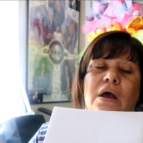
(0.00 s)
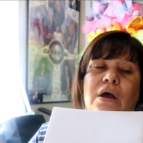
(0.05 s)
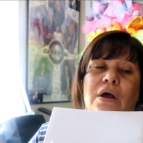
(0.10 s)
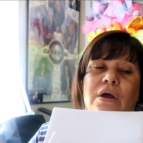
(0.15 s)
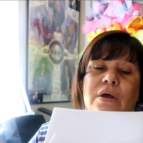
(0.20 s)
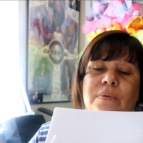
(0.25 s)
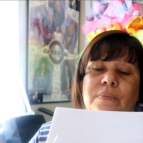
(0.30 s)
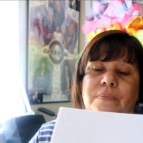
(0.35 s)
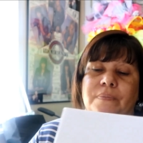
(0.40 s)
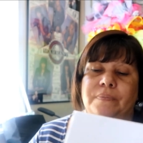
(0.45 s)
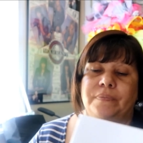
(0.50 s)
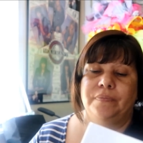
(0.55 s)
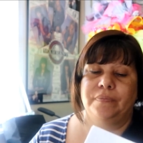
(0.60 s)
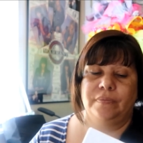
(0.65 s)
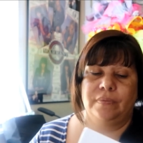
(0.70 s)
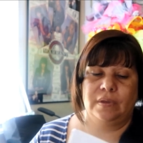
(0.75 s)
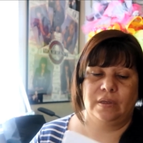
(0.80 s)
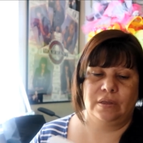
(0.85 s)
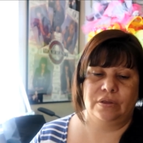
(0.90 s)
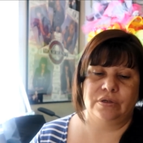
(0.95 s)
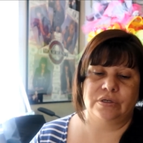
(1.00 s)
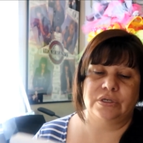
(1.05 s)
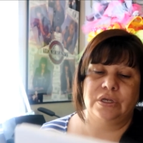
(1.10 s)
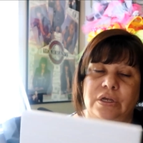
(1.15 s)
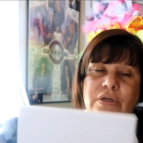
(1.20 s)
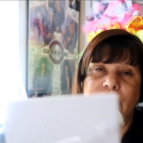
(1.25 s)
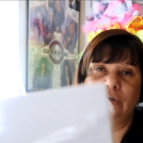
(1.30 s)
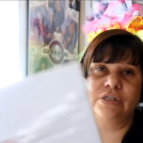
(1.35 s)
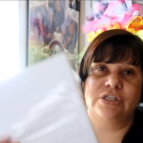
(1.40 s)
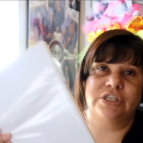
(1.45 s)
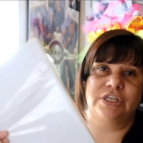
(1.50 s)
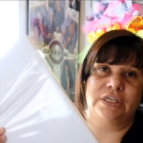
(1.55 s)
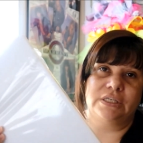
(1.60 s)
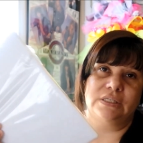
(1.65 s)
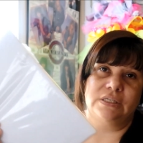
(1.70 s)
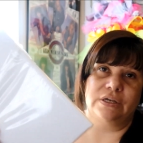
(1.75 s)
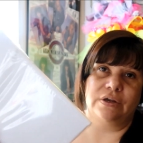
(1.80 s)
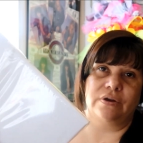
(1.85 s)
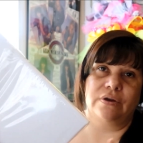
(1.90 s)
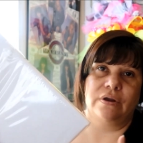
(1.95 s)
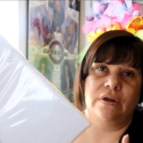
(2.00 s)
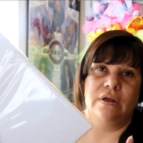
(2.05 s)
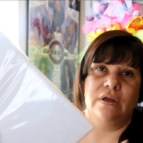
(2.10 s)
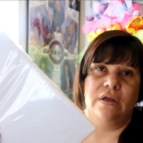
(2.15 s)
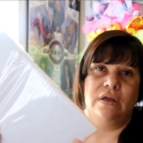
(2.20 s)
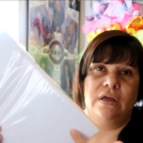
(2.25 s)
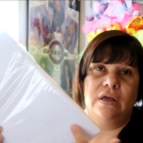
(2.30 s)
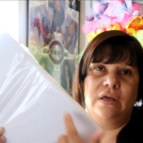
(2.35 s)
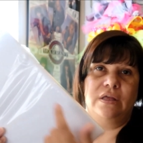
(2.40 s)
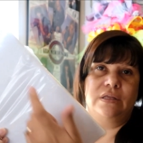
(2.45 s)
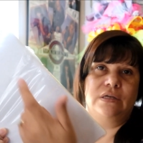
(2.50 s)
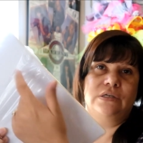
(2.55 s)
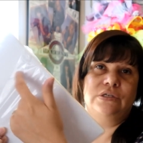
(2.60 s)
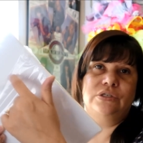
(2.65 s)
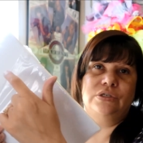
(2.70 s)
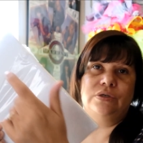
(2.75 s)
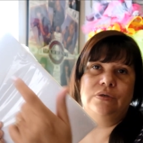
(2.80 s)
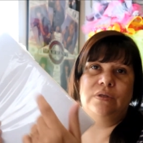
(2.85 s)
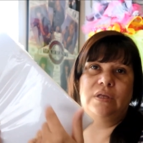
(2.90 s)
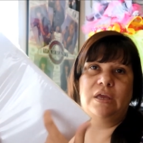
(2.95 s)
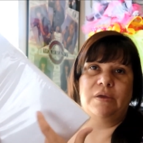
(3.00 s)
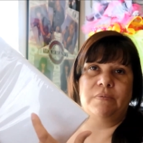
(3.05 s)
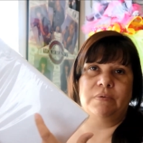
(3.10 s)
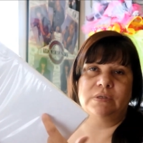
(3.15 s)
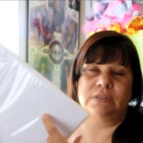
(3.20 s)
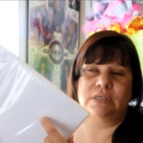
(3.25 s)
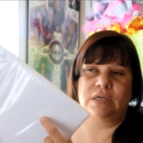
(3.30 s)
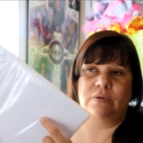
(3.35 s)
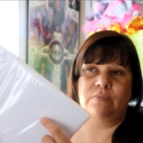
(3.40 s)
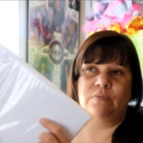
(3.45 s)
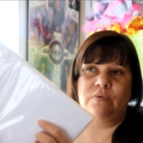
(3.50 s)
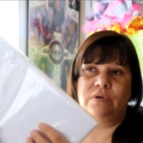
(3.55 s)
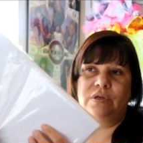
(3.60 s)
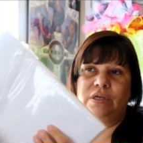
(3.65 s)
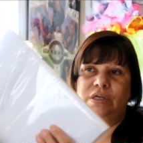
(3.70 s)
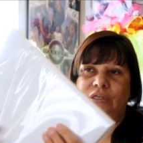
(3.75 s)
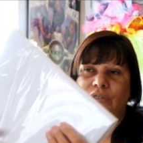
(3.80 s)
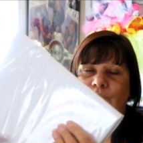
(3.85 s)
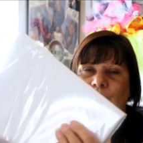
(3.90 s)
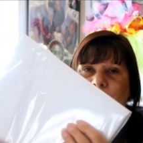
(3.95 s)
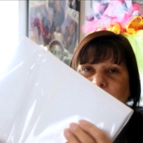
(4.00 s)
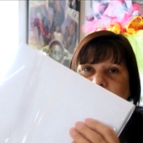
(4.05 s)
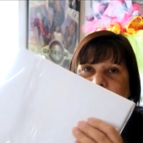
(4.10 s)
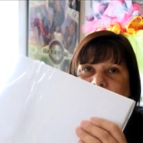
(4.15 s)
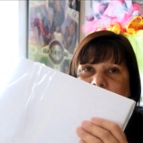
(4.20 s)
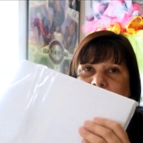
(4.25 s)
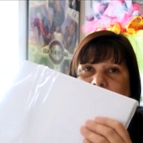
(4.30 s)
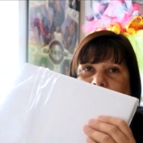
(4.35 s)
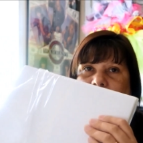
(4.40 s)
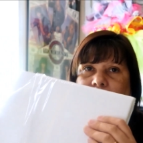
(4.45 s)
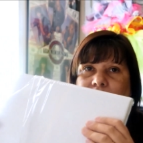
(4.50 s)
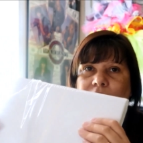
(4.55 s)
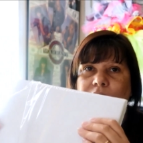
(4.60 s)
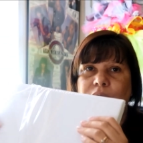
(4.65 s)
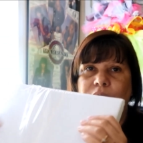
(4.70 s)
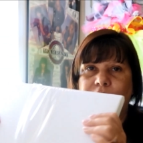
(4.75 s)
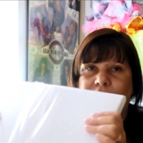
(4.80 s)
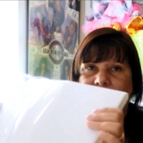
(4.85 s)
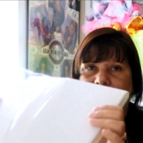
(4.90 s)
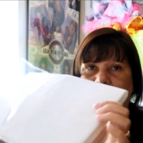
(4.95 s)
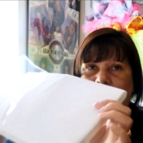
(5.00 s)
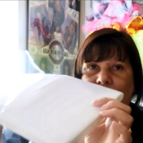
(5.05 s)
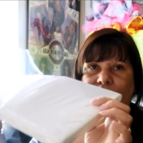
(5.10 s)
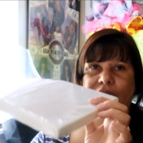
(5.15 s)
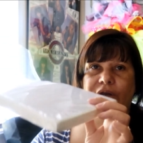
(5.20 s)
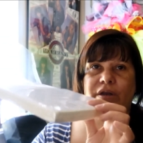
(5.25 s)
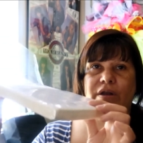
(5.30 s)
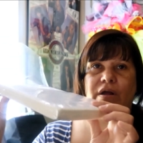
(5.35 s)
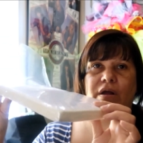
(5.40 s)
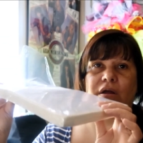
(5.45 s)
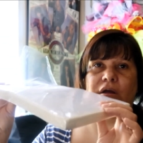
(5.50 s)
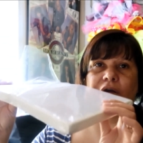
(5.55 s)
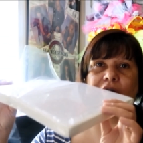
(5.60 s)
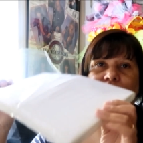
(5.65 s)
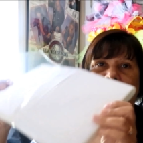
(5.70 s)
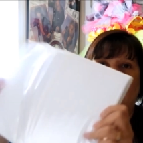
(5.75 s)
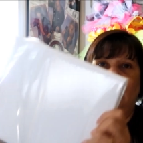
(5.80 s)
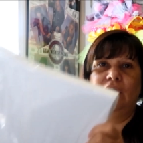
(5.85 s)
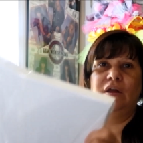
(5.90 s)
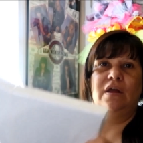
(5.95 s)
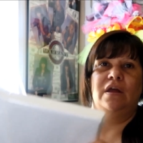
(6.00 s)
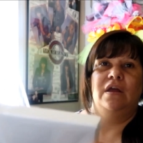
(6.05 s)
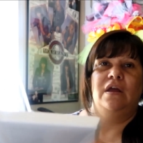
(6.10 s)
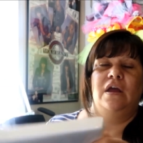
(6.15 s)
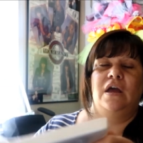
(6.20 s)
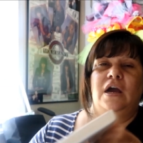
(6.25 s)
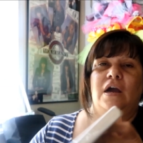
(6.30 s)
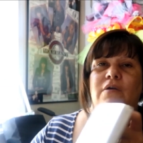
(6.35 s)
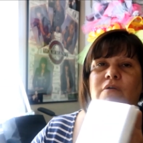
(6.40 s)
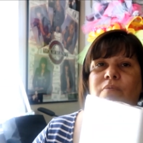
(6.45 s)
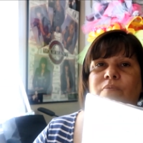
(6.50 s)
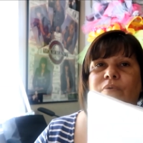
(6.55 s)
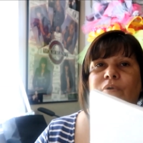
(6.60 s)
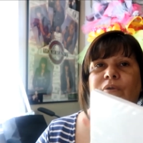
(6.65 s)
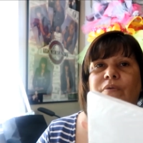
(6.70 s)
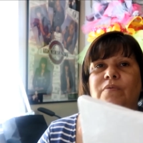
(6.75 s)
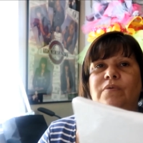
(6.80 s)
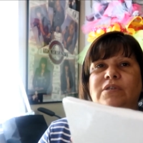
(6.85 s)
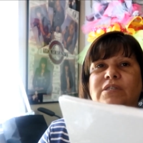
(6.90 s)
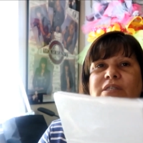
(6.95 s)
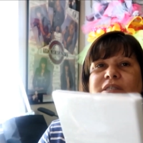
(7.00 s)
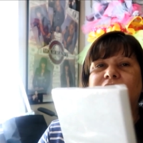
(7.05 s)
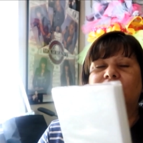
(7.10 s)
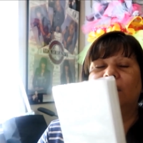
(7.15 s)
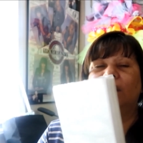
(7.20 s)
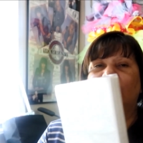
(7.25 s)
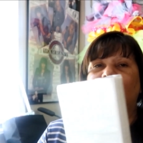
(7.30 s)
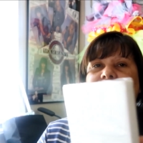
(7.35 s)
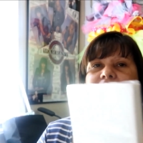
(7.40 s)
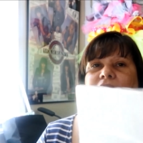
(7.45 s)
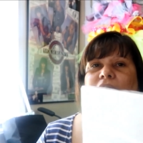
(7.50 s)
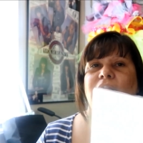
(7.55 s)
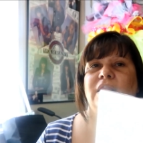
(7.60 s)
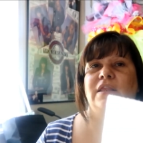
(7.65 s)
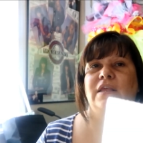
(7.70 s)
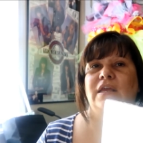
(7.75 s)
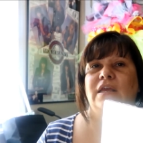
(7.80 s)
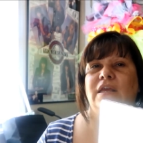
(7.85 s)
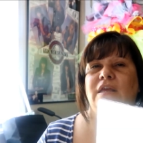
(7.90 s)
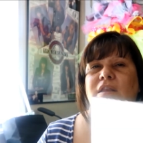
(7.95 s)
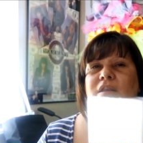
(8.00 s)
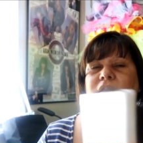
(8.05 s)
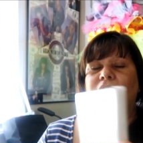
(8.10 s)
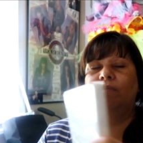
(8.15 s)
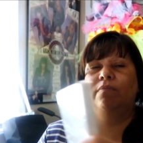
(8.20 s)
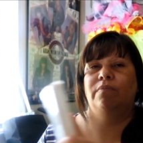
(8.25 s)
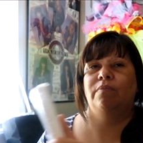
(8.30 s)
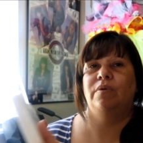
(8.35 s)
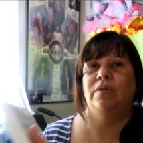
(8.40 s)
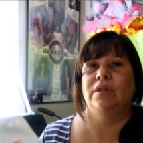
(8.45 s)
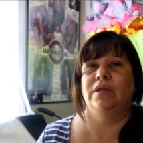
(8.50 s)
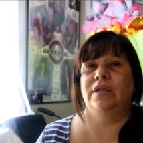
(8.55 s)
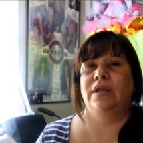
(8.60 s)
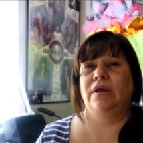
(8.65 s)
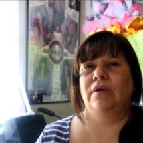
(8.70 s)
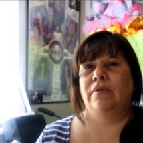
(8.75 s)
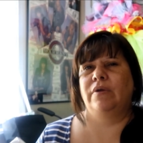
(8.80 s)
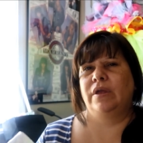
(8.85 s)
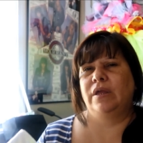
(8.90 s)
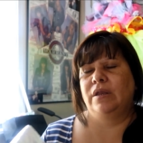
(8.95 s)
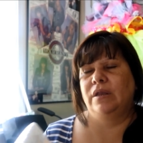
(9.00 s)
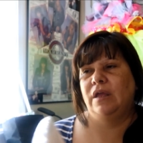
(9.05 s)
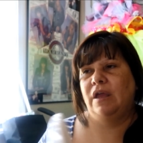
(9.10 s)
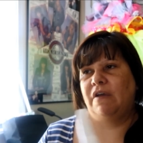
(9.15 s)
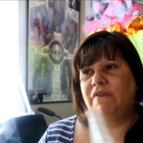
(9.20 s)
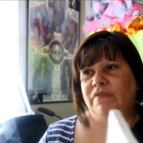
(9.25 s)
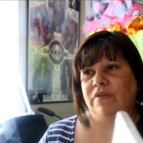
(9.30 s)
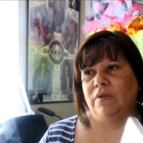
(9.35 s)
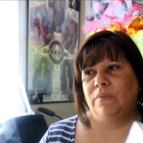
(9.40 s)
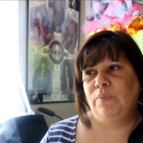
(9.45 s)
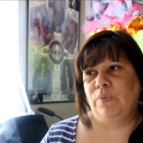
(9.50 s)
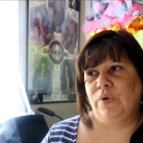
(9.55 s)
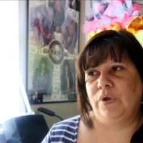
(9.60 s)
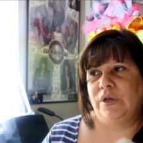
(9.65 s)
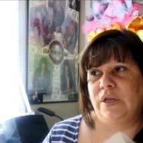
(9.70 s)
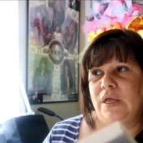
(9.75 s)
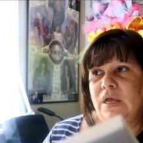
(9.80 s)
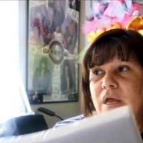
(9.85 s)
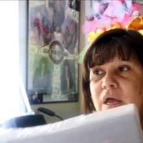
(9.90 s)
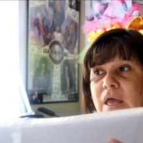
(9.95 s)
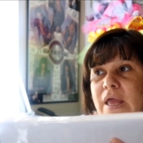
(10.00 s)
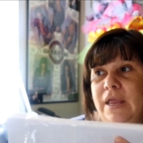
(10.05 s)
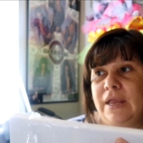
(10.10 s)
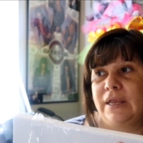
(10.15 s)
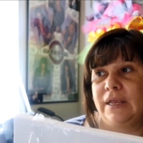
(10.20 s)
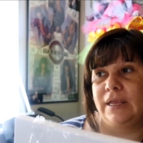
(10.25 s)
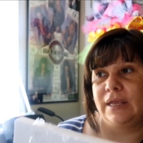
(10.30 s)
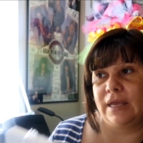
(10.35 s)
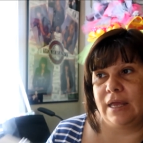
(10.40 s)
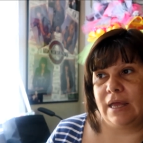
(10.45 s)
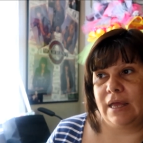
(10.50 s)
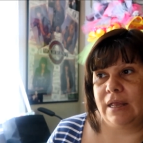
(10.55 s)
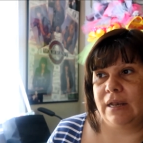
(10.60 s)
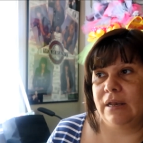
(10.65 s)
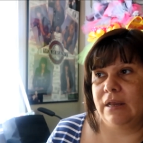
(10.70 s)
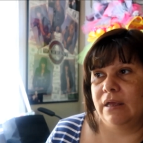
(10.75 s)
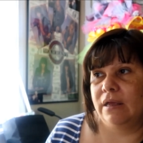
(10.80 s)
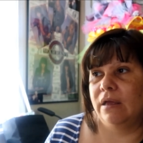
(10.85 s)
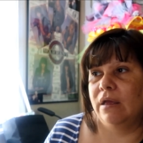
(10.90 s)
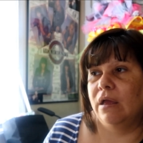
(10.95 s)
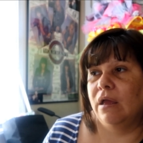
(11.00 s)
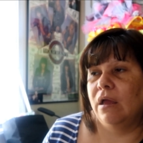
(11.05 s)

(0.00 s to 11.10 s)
There's 100 sheets here, and there's 2 labels on each one. So when I print it off, I will print one side and then pull it out and have to print it again.